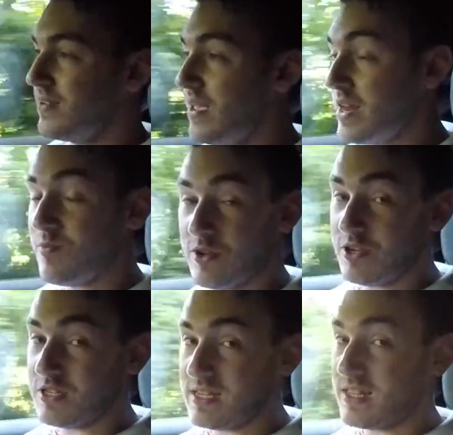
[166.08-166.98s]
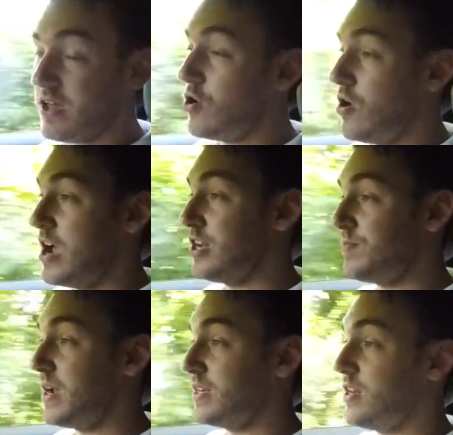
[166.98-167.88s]
anybody who's into their hot
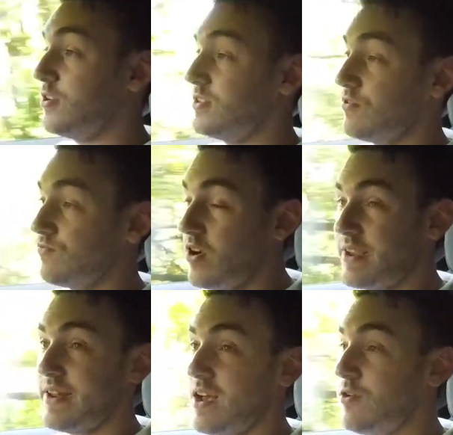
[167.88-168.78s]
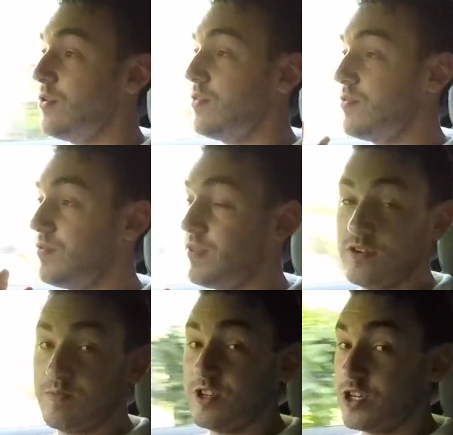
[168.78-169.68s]
hatchbacks knows that right now
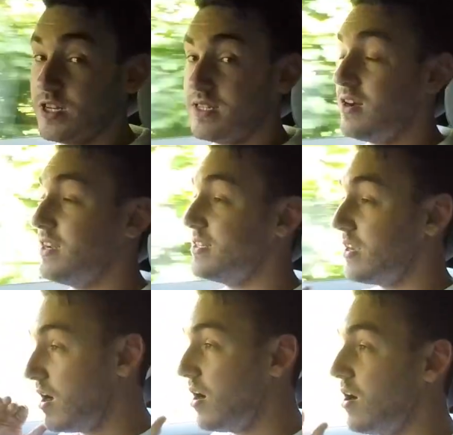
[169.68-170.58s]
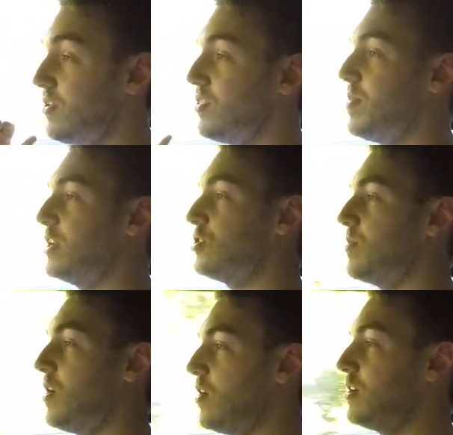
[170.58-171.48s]
those Michelin tyres are the
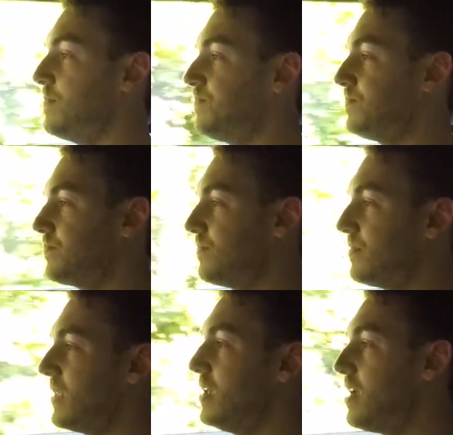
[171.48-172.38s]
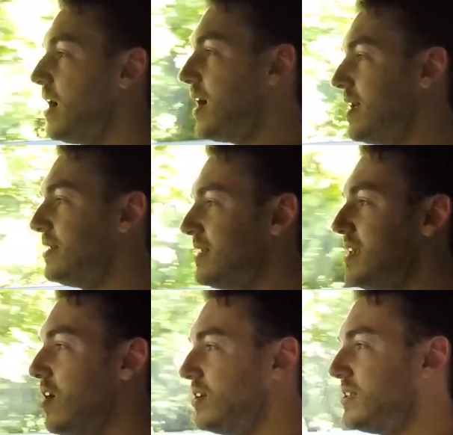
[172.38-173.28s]
benchmark. And
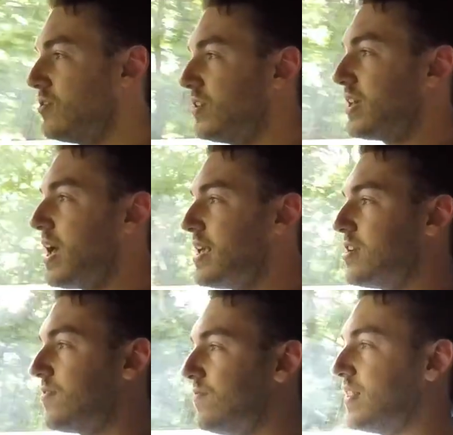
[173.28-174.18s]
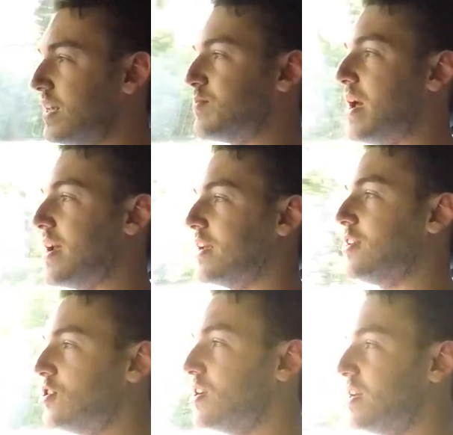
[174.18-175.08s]
the icing on the cake for this
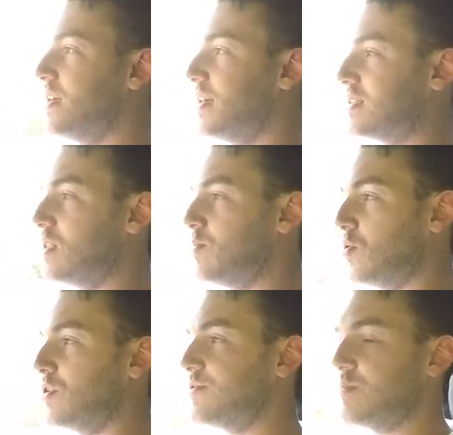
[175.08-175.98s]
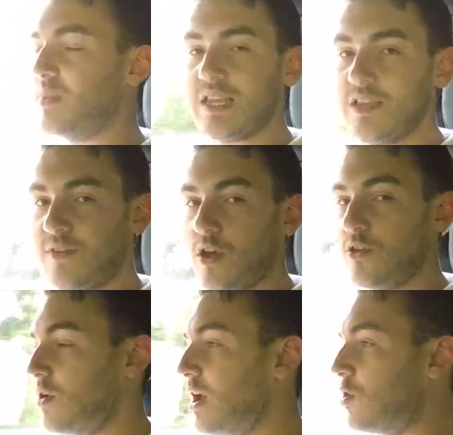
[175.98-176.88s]
package is that the boys from
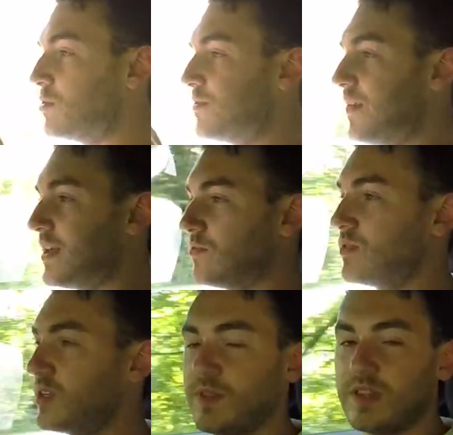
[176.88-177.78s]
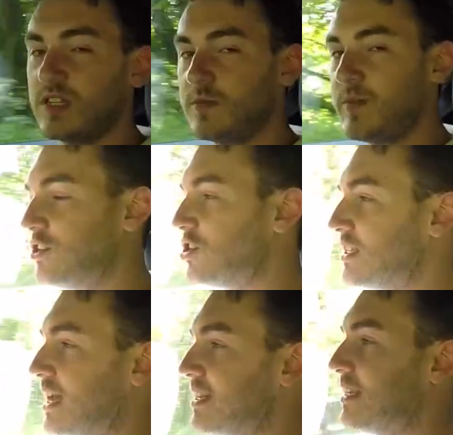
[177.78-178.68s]
Evo helped fettle some of the suspension
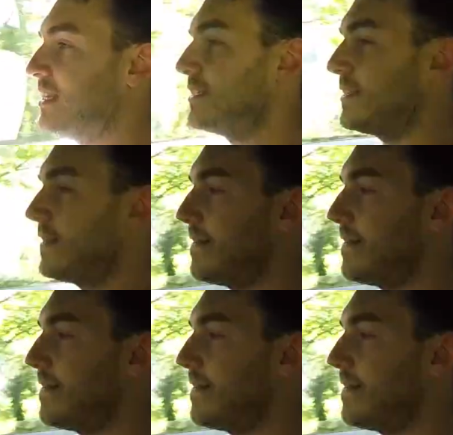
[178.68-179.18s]
settings,